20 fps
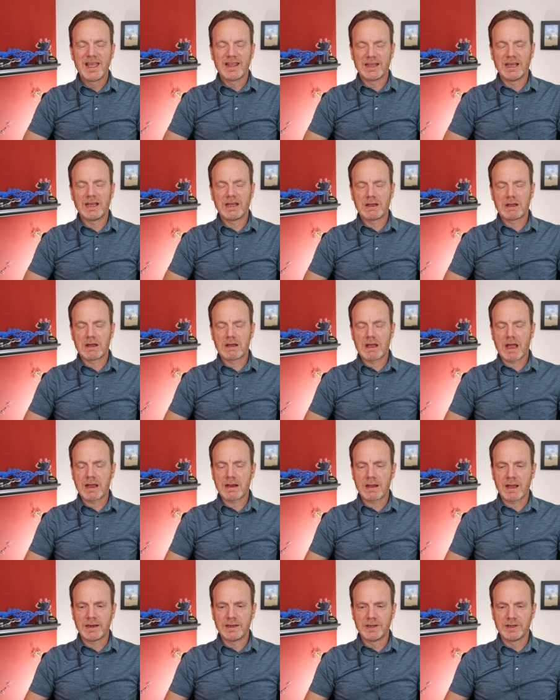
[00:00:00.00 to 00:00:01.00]

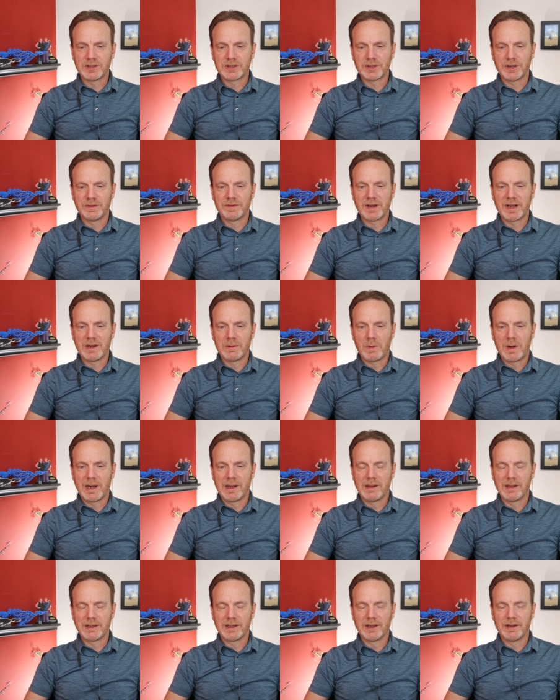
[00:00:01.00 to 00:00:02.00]
I, I did a survey a
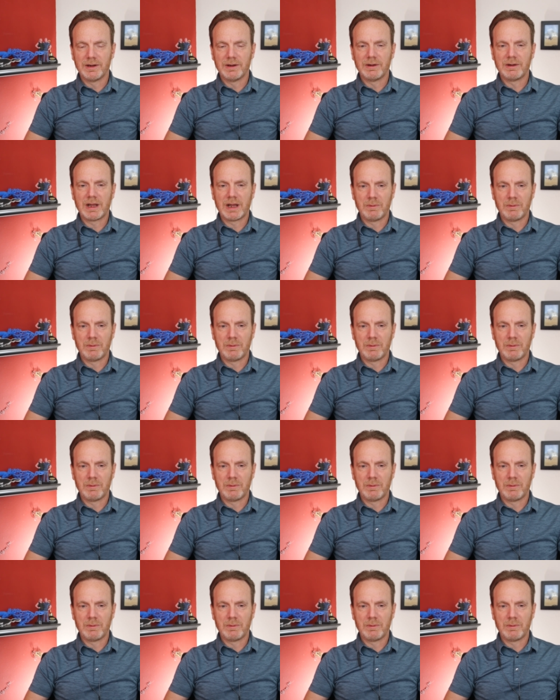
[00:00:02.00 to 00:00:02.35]
while ago